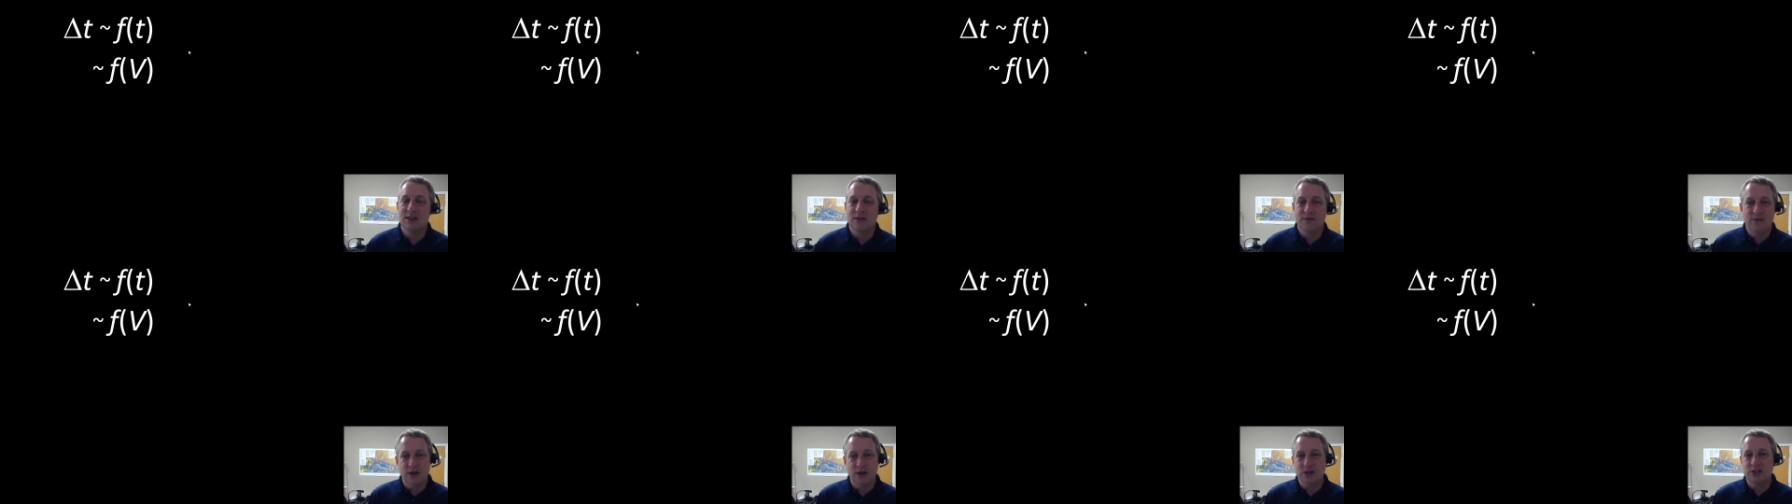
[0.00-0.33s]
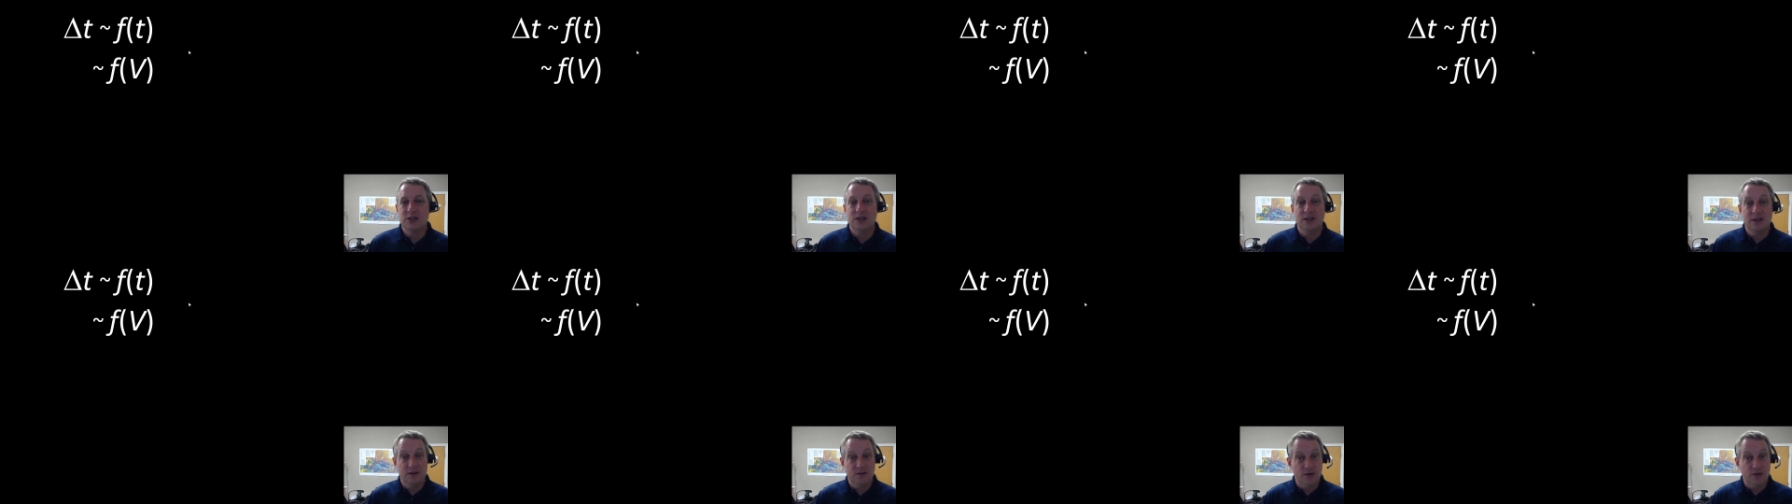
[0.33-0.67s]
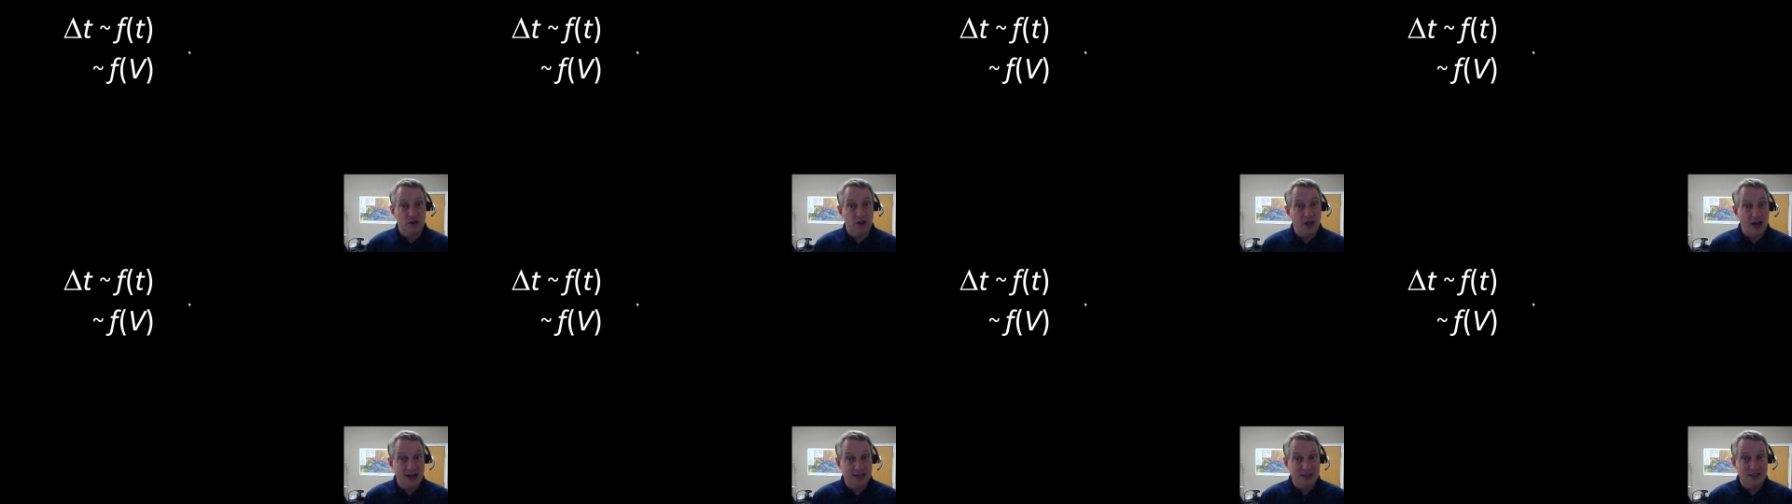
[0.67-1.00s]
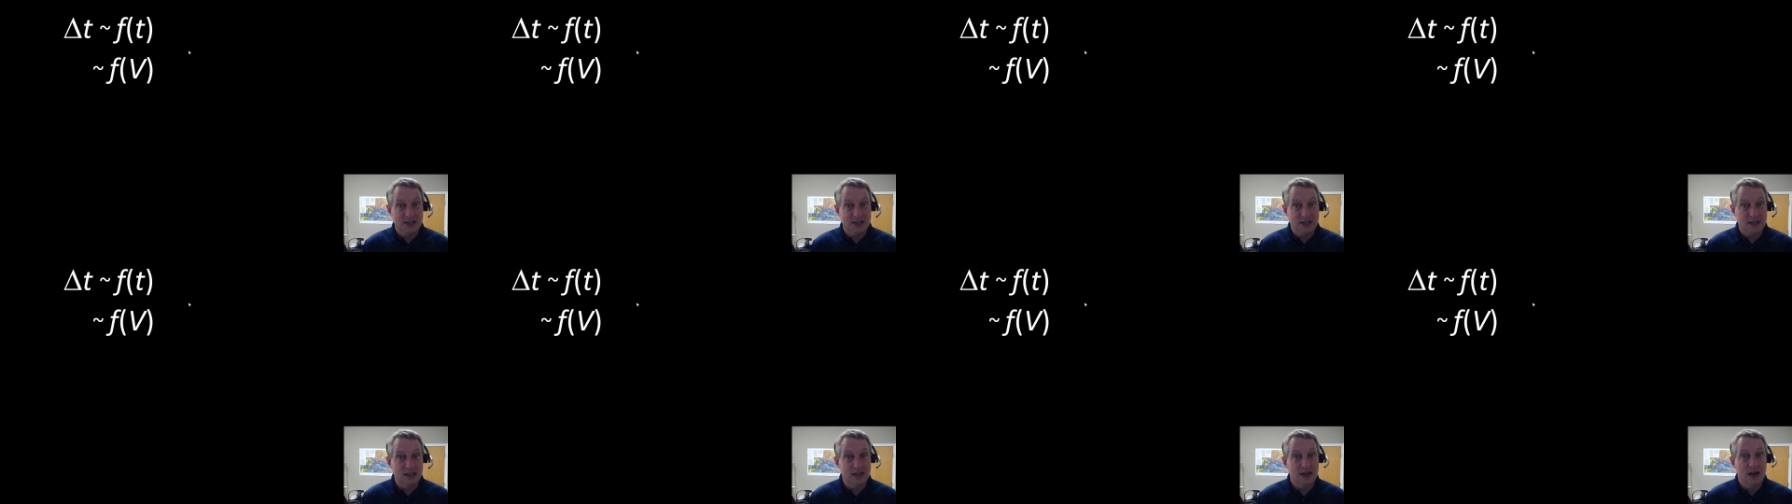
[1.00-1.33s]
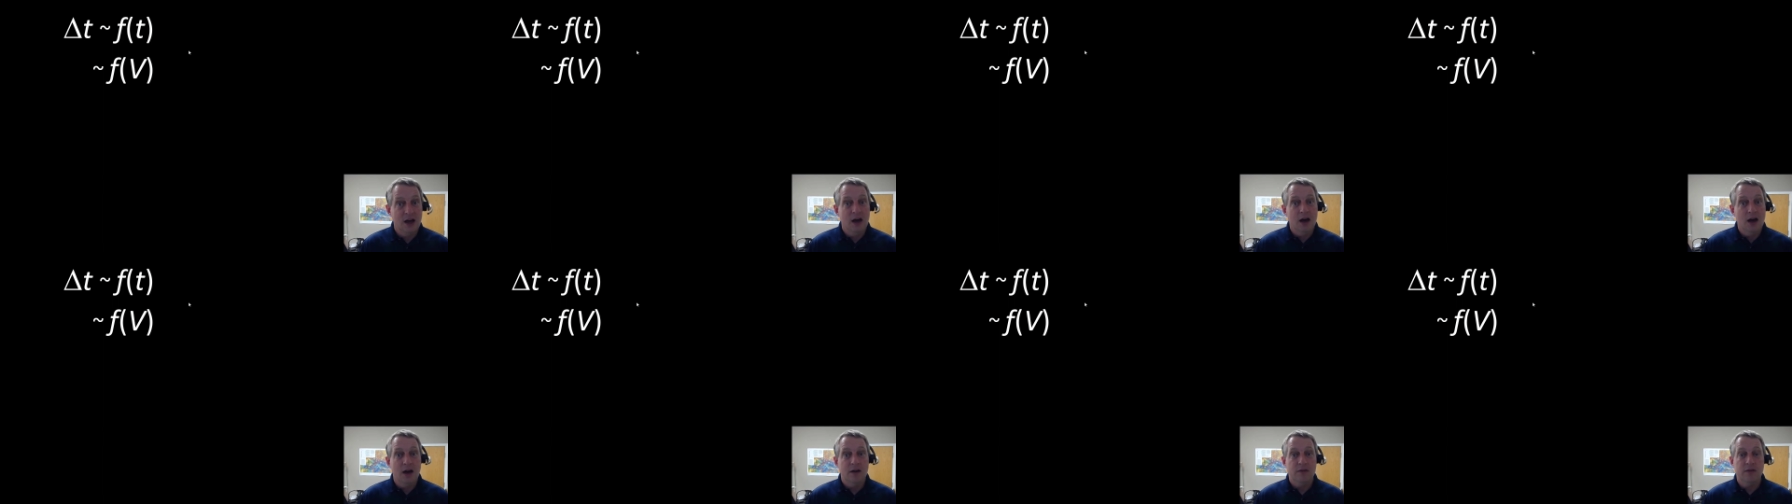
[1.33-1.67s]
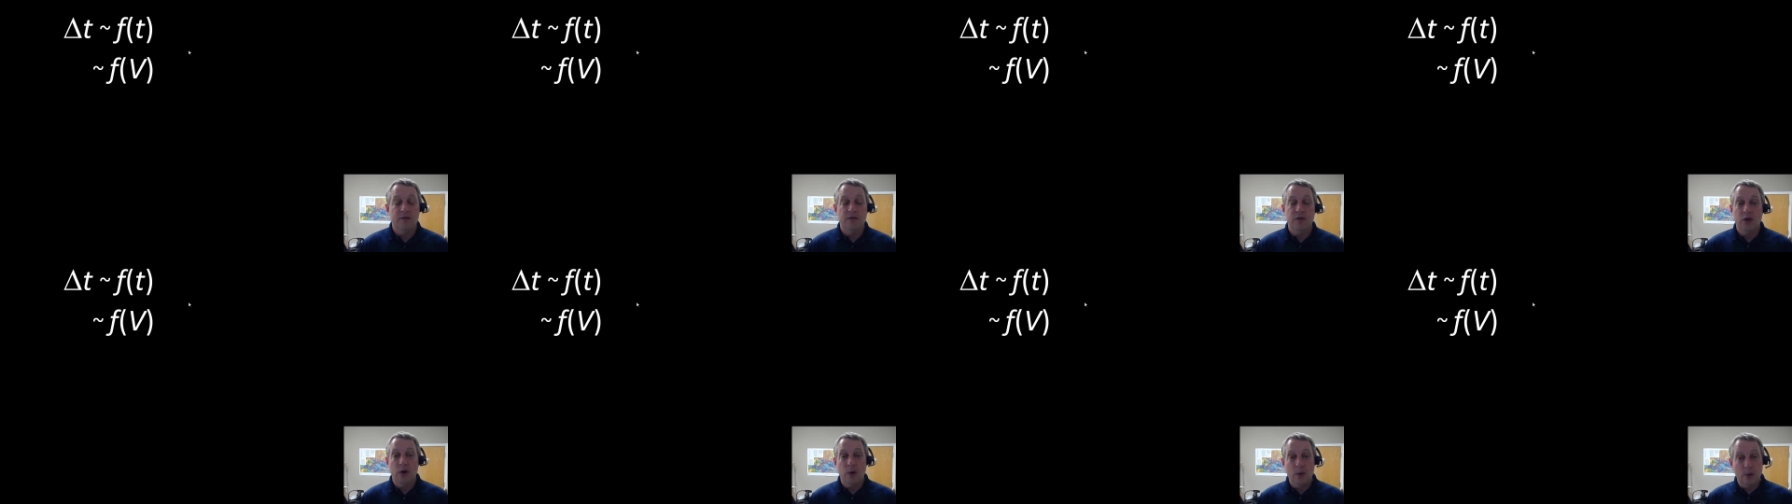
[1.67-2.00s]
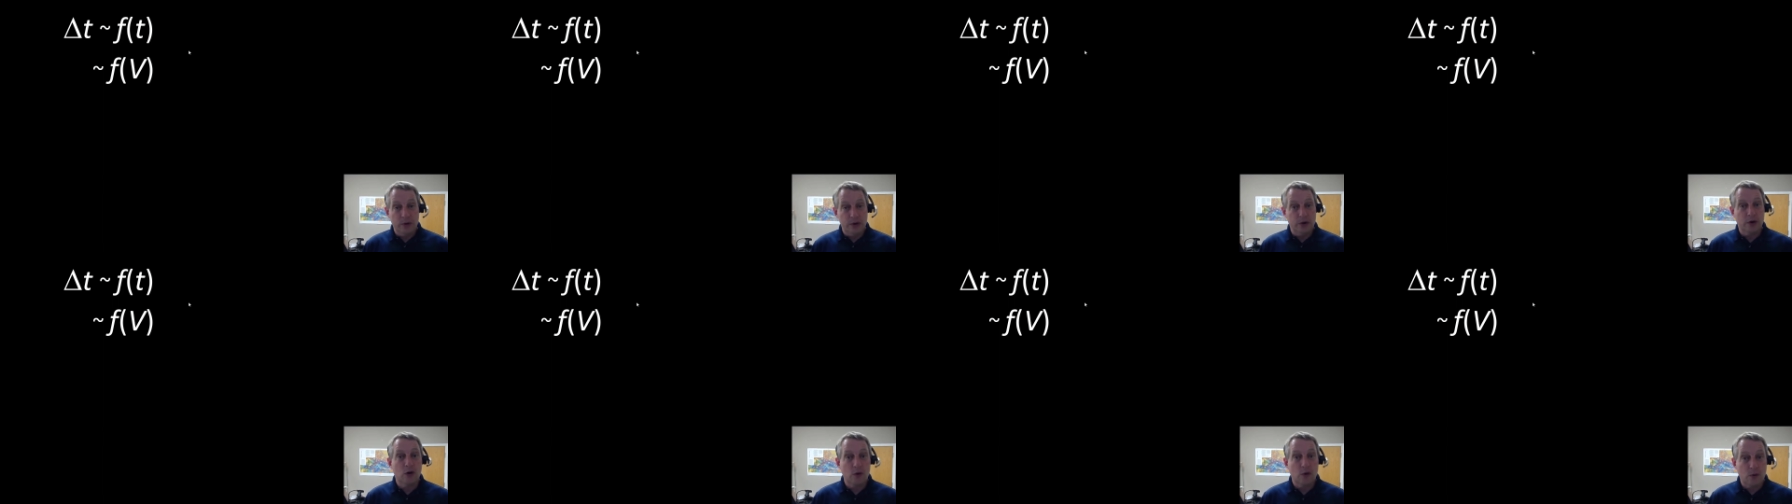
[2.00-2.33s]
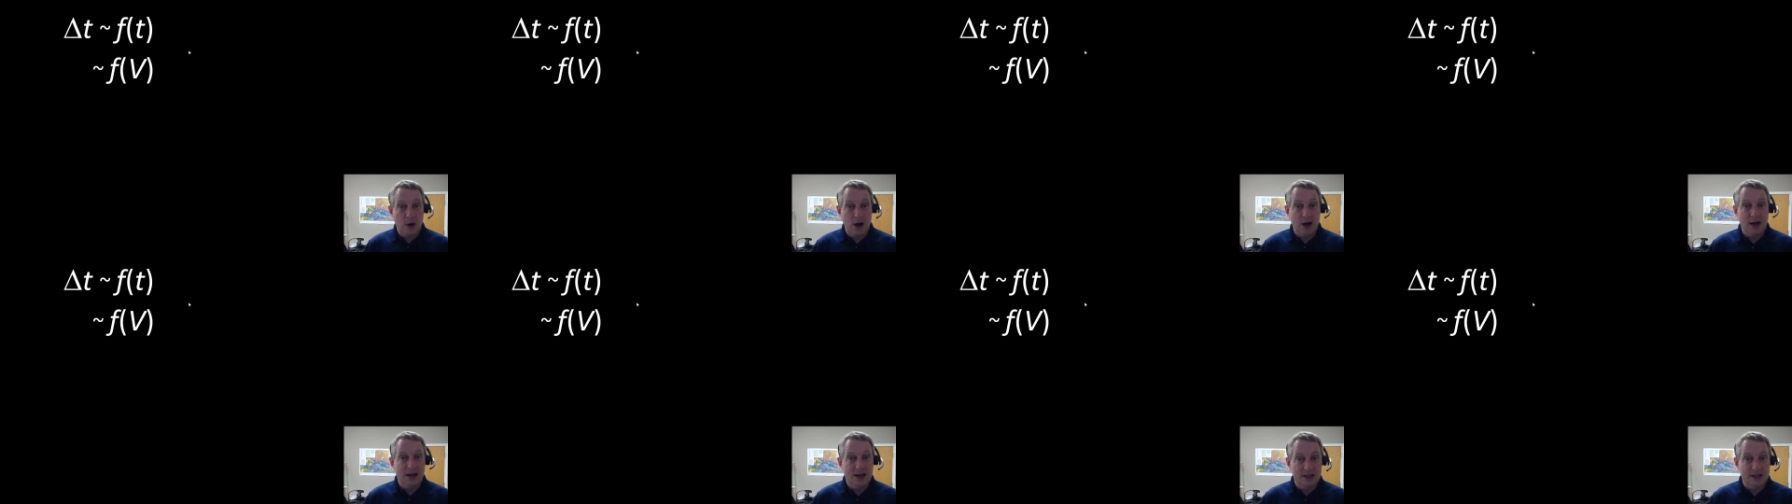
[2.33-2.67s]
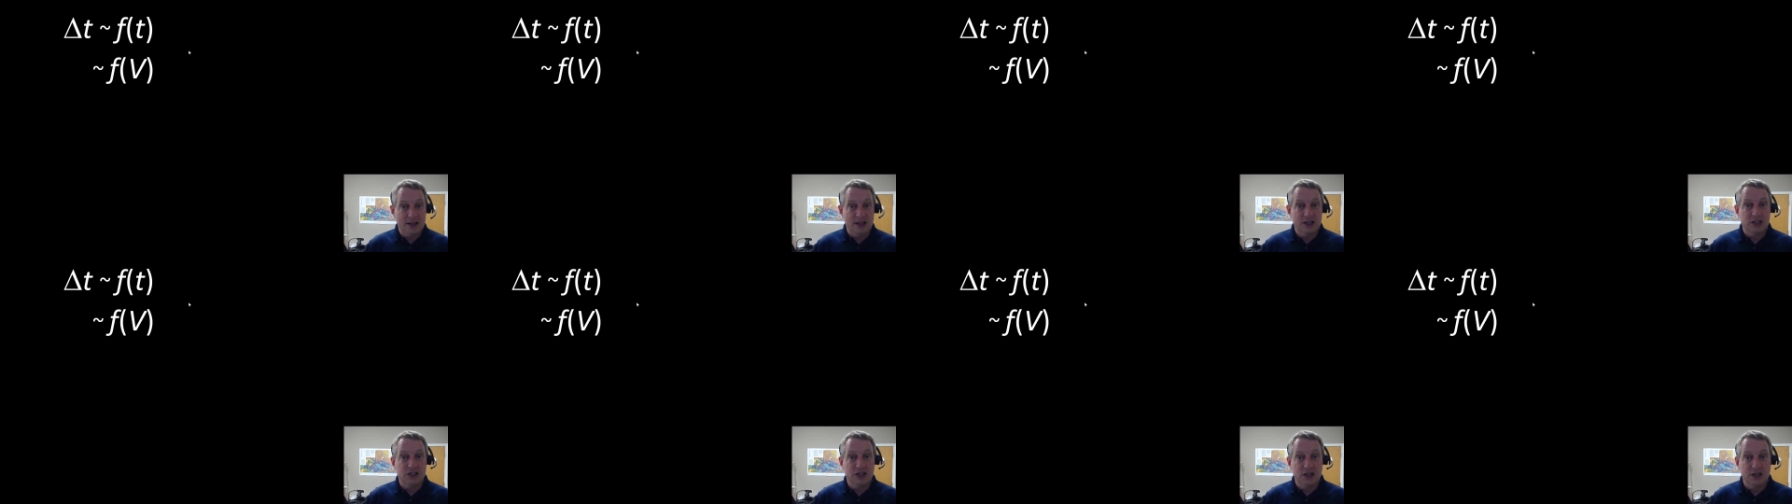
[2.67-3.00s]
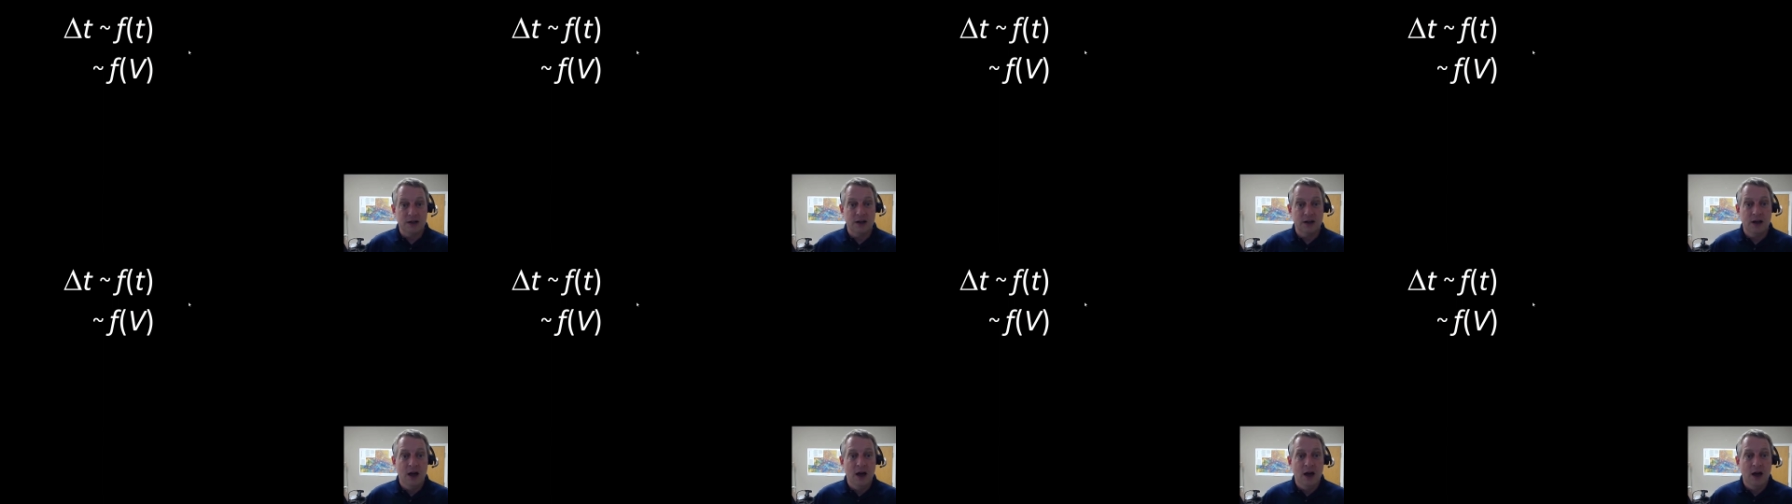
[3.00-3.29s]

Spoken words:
a function of the velocity of the flow or the courant condition.